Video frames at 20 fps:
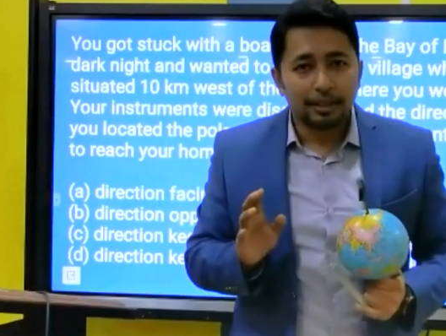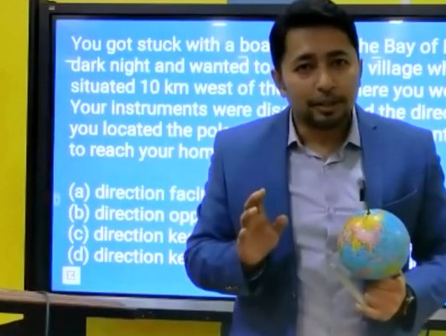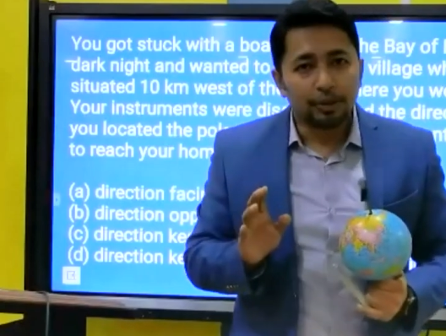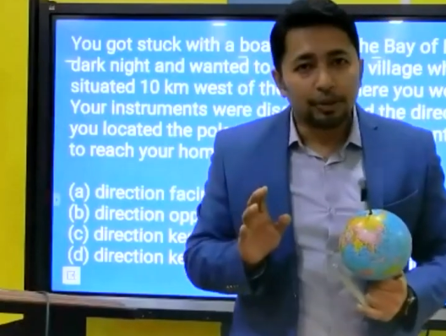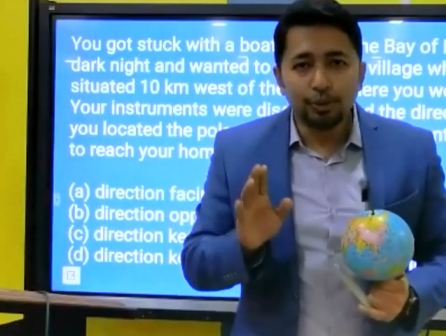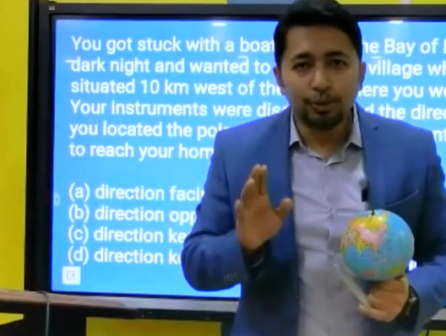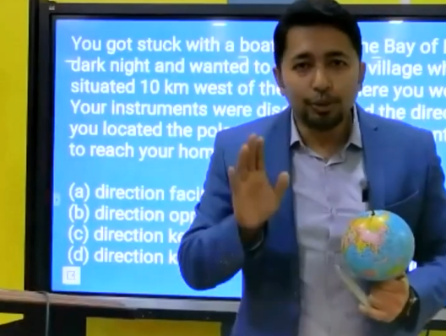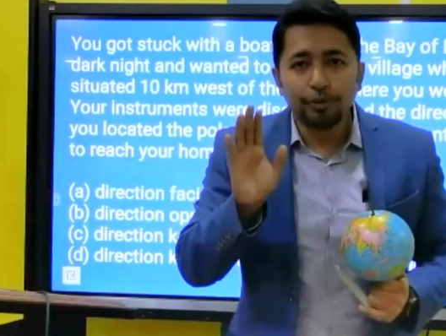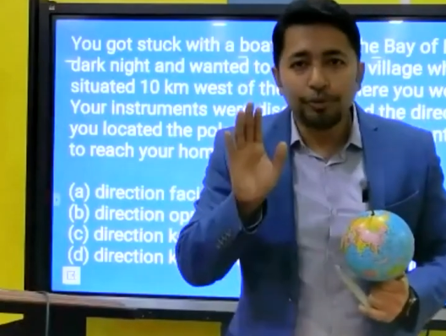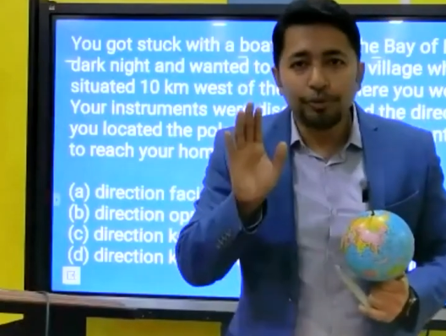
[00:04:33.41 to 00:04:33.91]

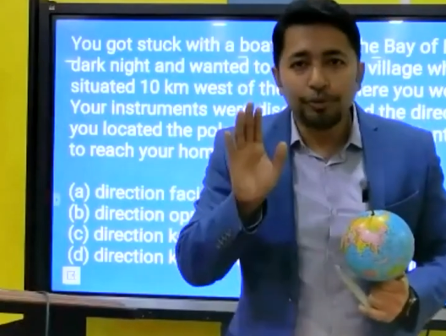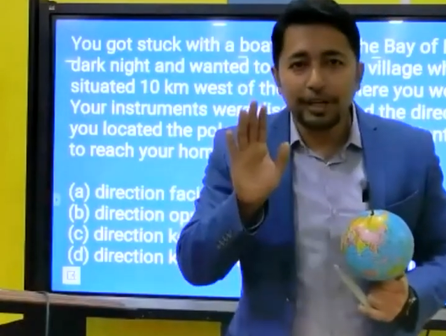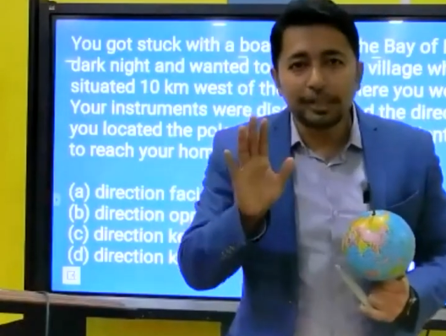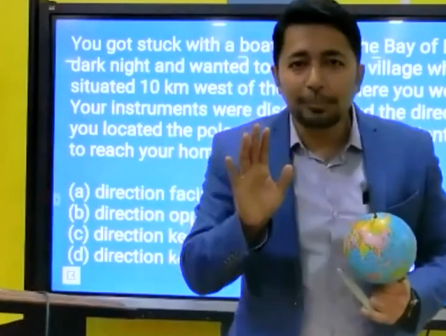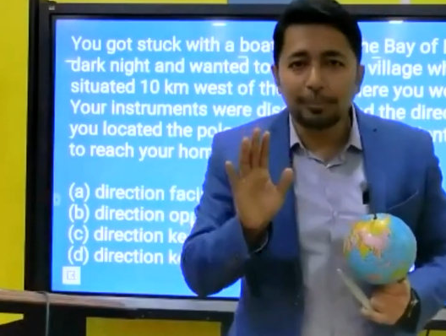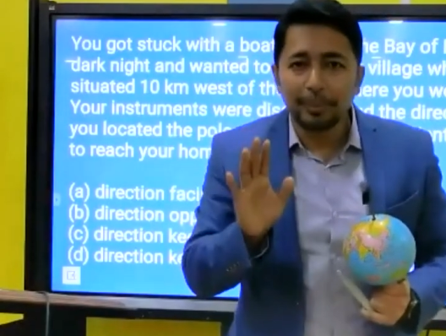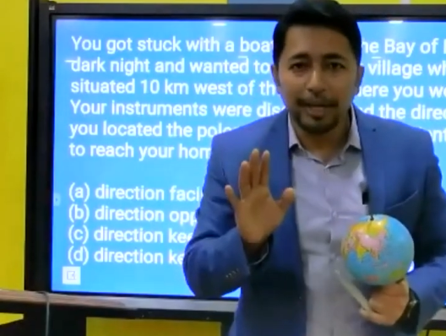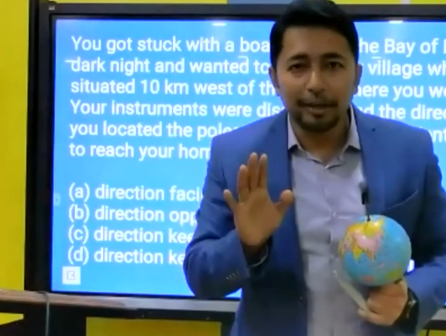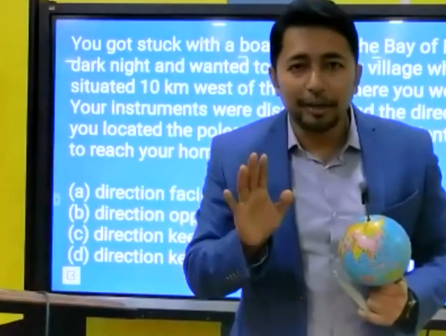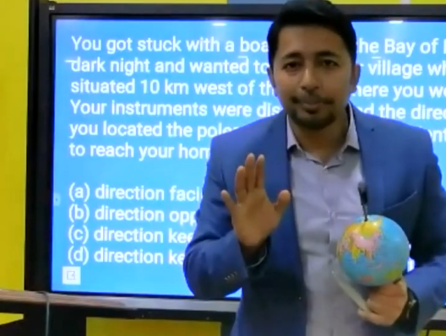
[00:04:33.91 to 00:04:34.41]
You know where
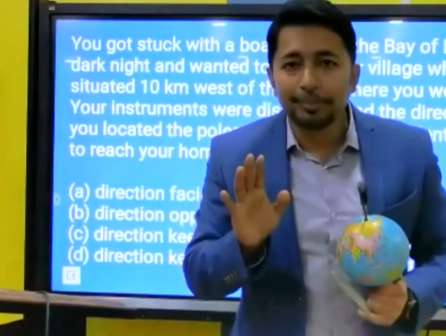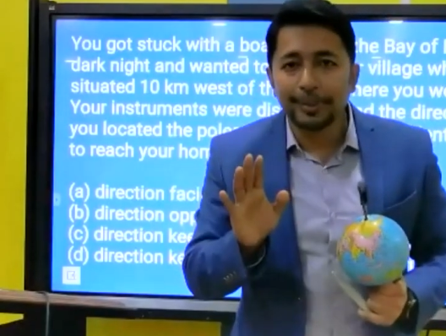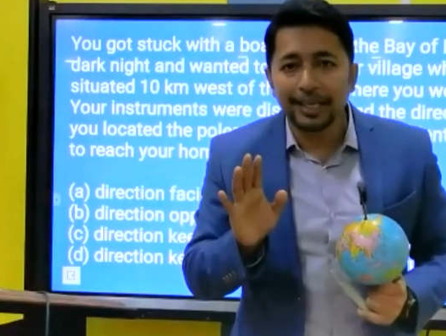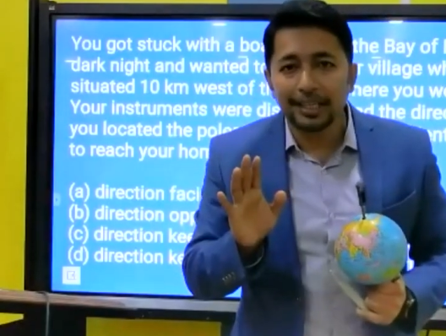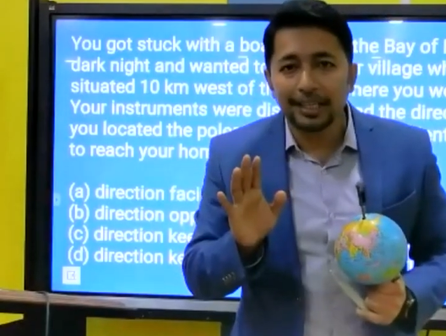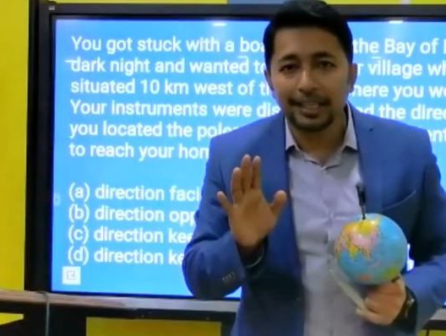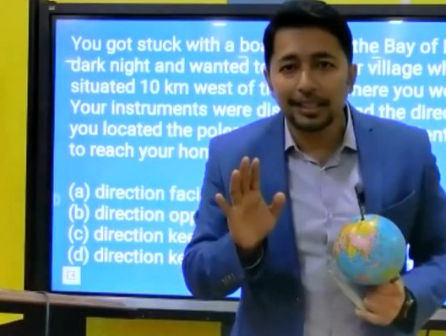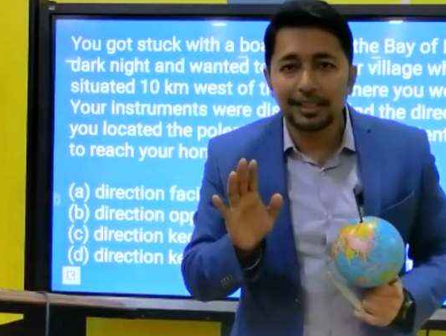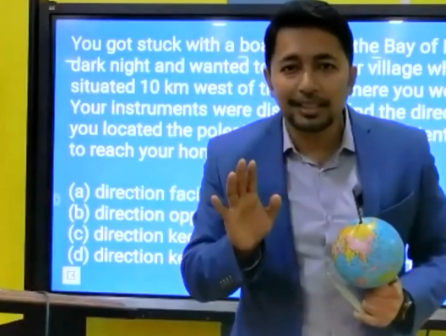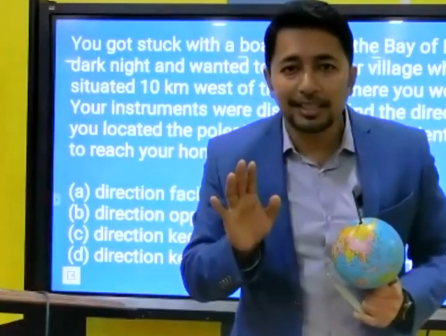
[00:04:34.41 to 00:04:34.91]
is Bay of
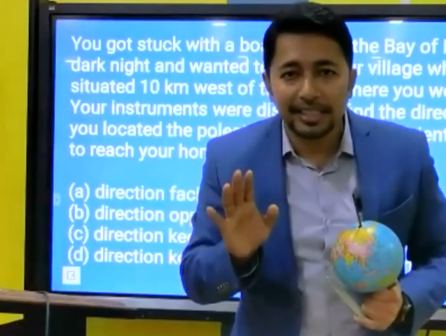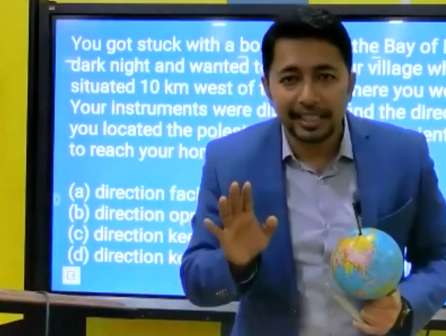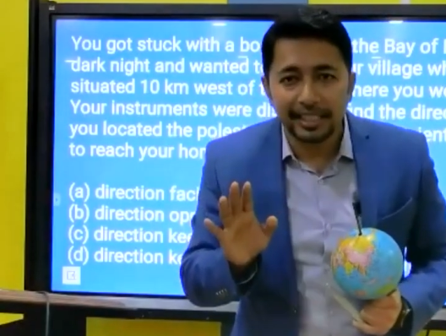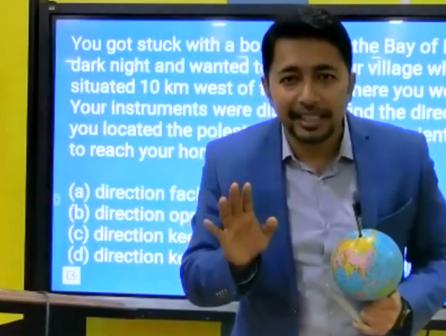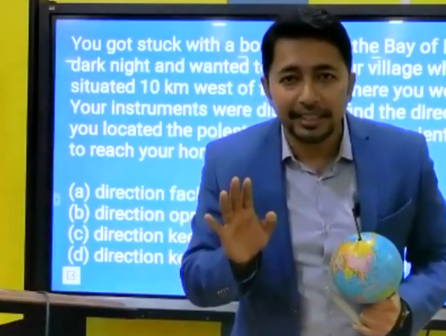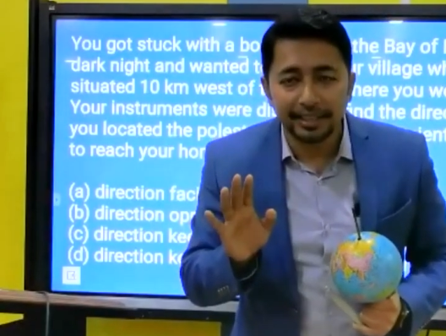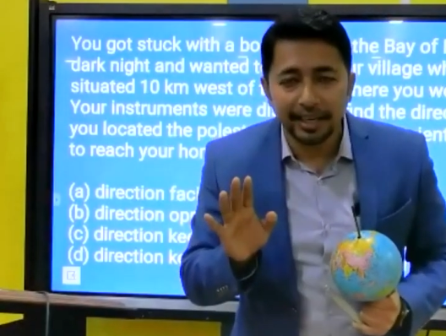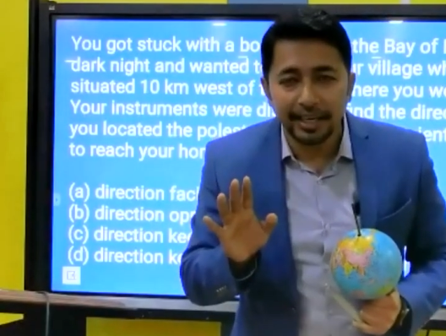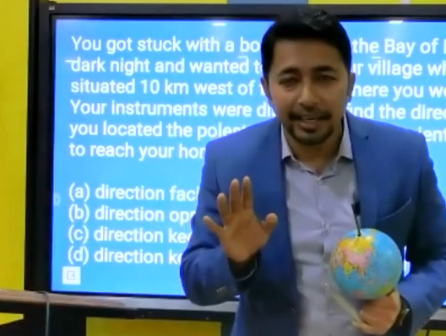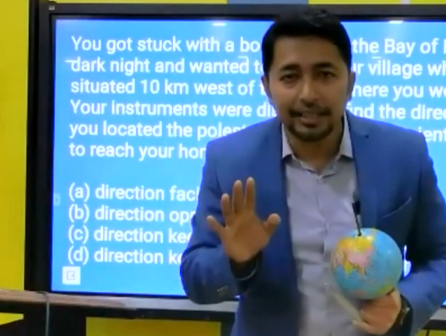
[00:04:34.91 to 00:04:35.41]
Bengal
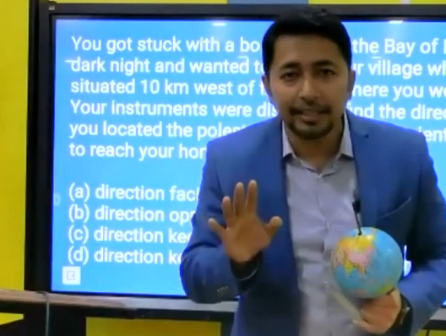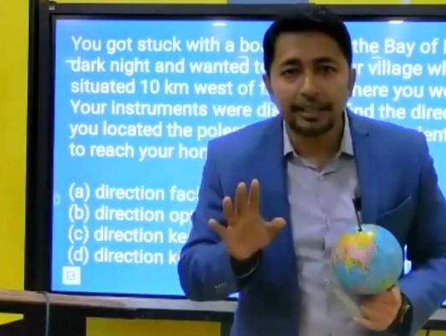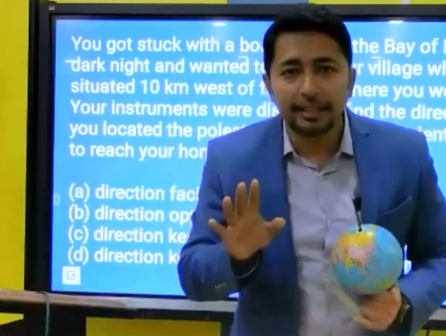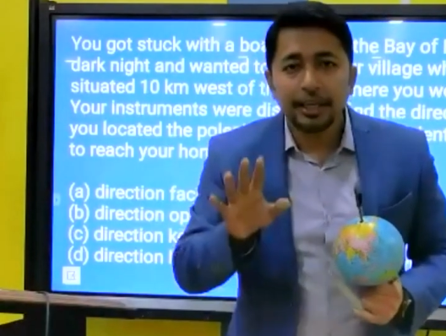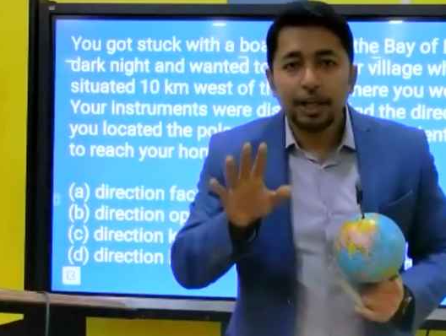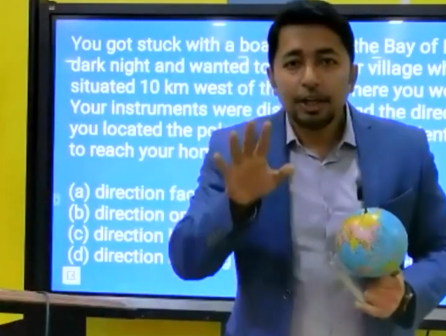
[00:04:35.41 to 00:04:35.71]
Sea, right?